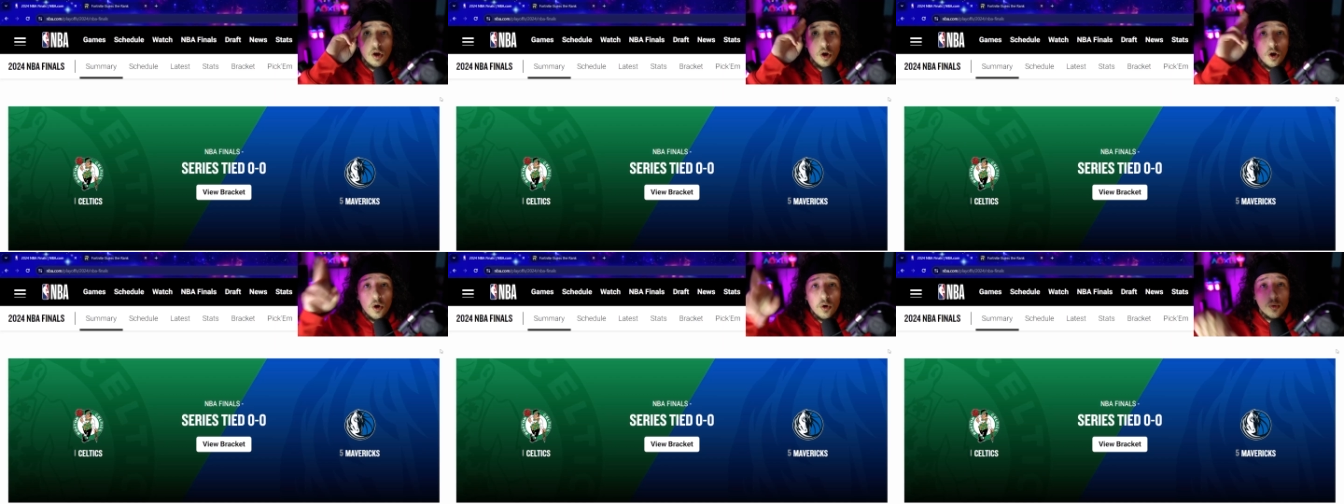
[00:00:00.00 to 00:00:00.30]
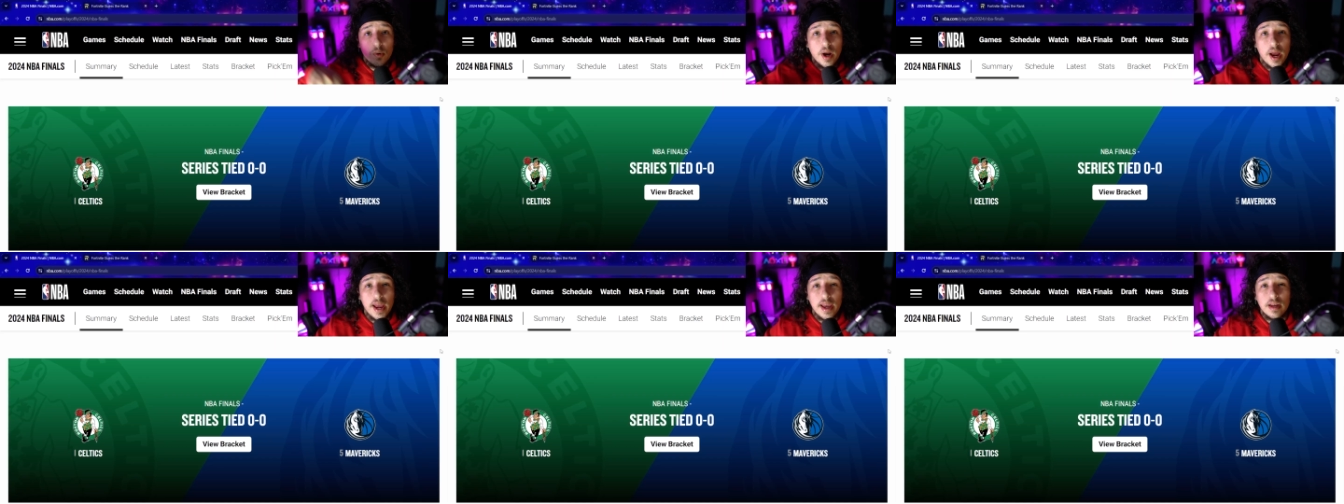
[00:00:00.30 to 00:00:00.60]

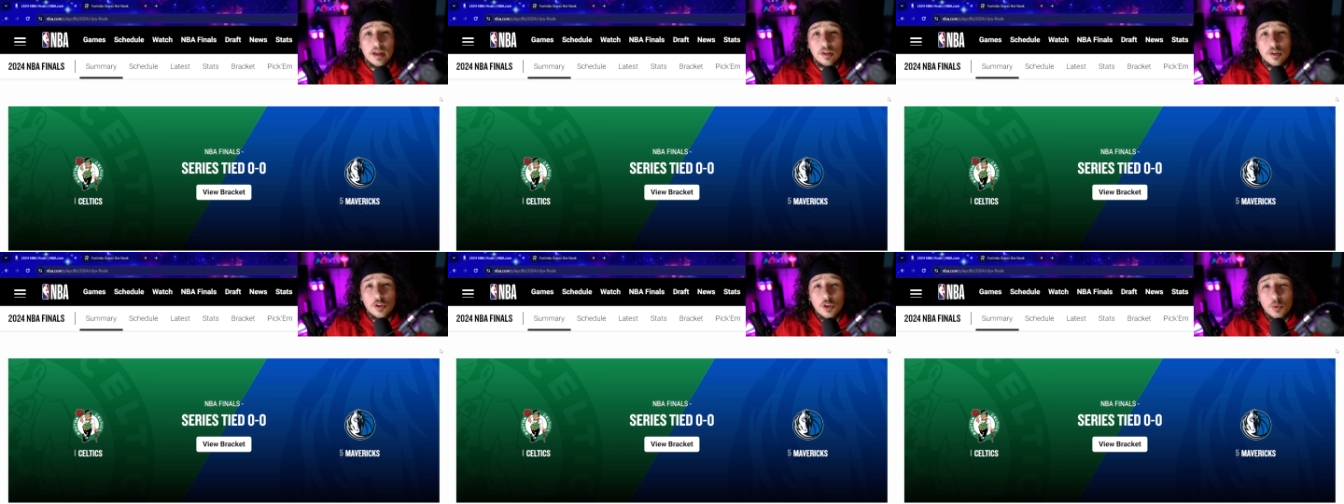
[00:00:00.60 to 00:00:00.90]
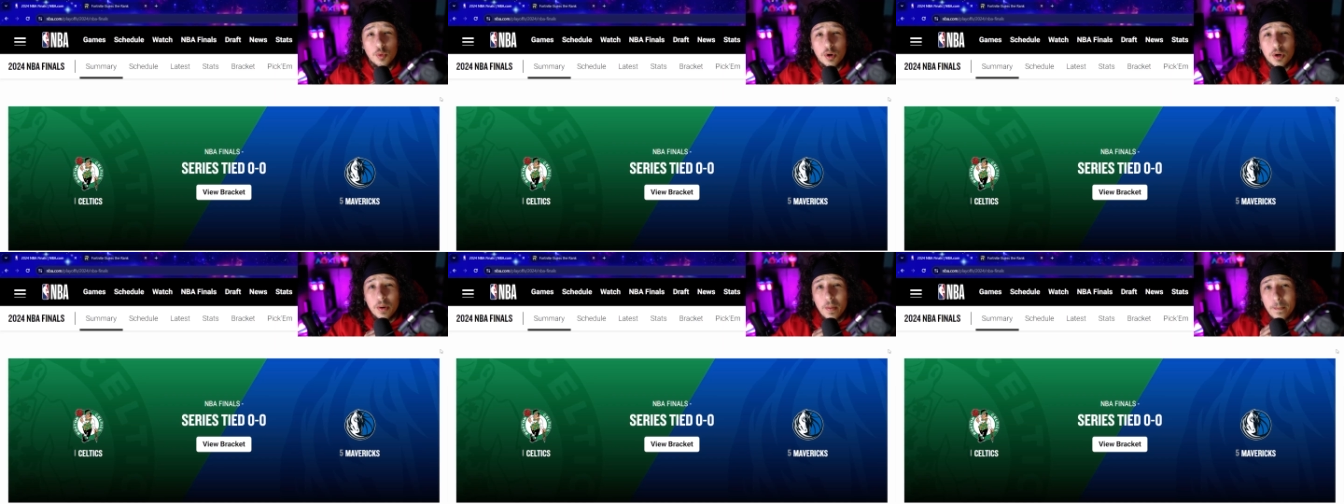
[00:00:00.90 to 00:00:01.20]
All right, hello
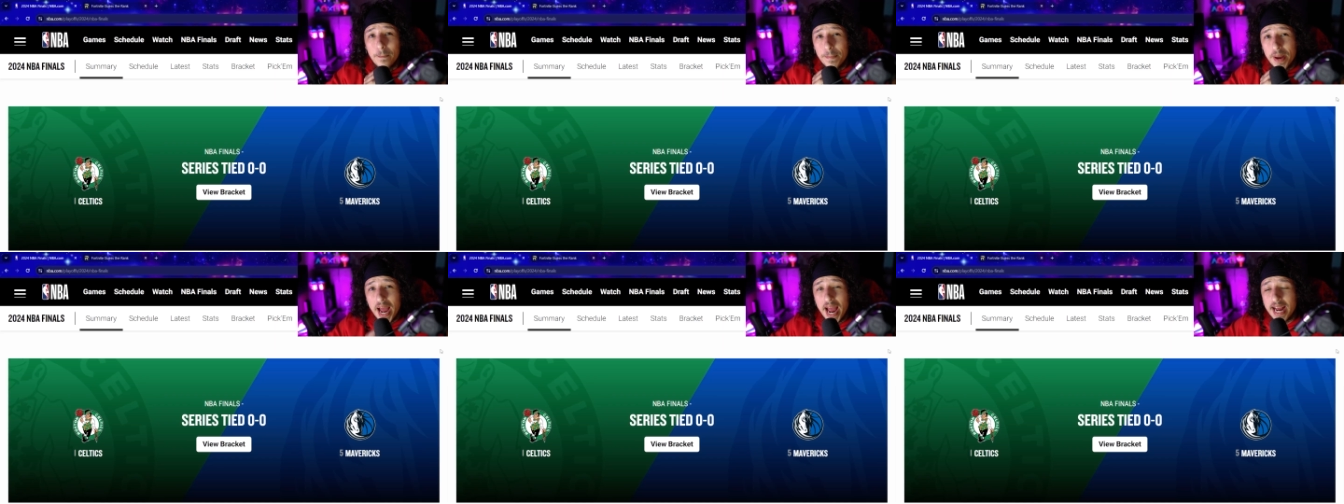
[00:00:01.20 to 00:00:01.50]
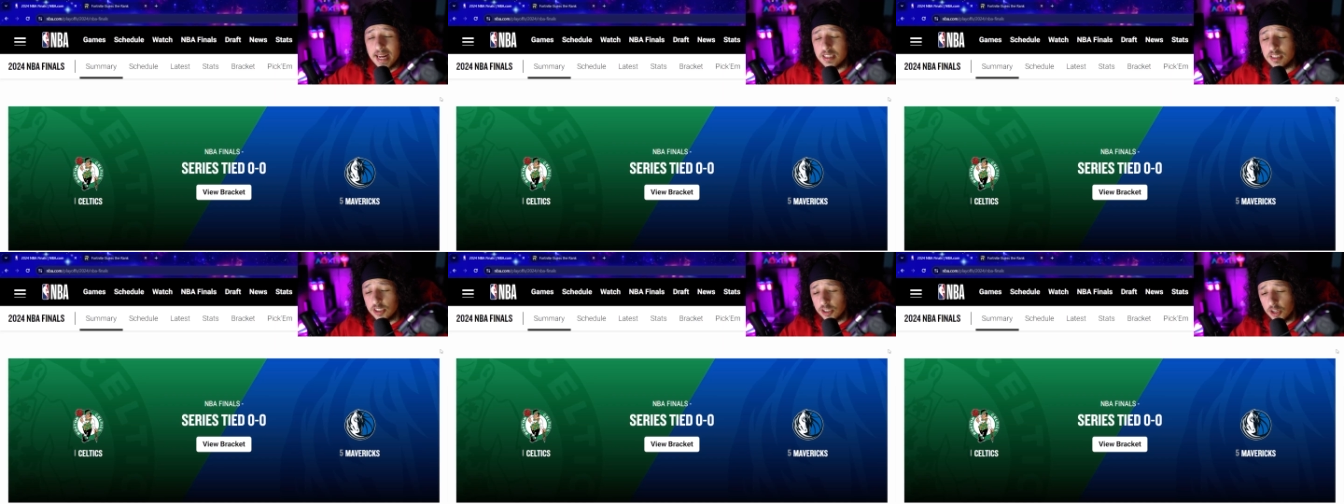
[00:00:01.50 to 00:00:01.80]
there, welcome
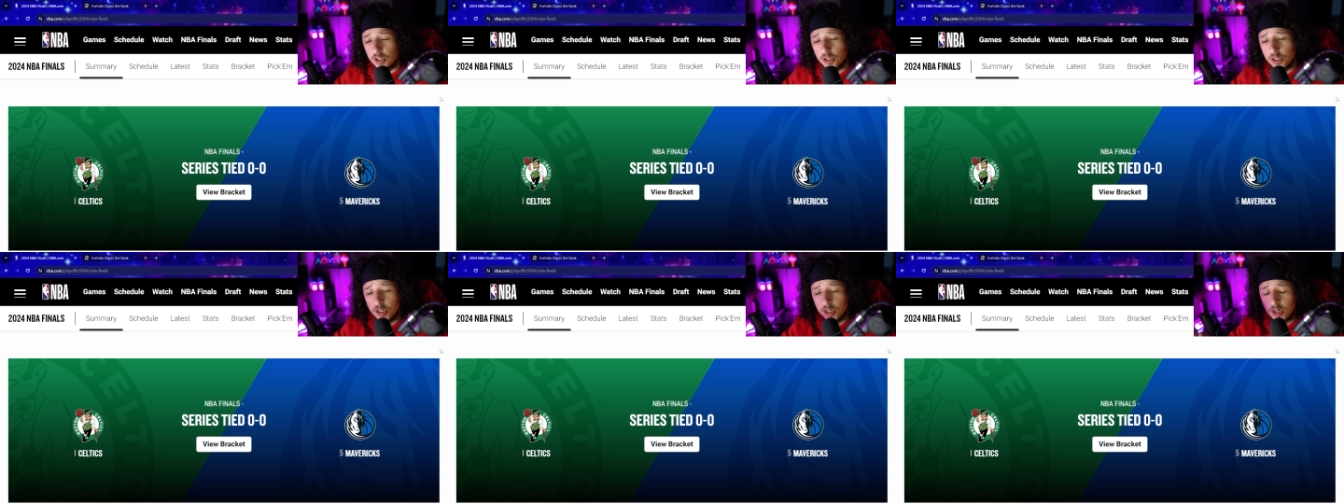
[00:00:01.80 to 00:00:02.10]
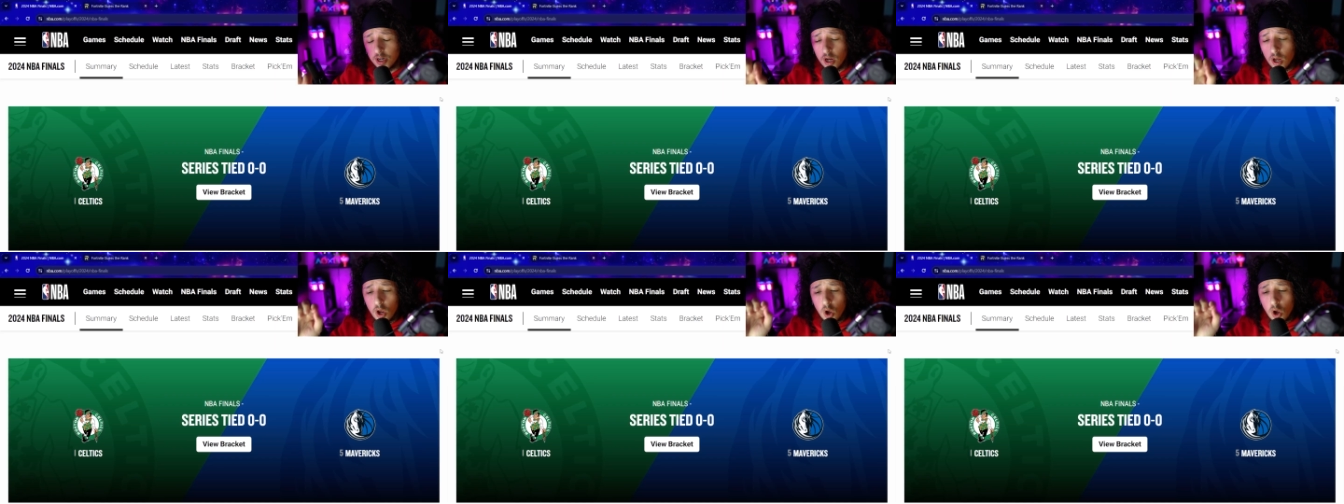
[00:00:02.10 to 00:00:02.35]
back to another